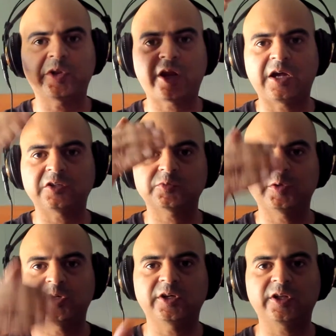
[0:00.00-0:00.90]
to the house
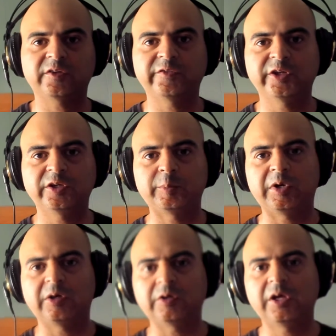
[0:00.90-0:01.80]
with another video
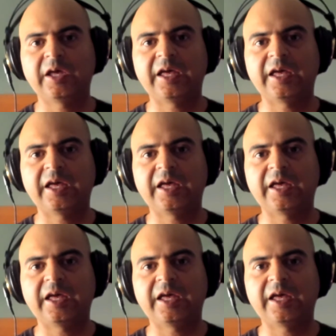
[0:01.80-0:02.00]
about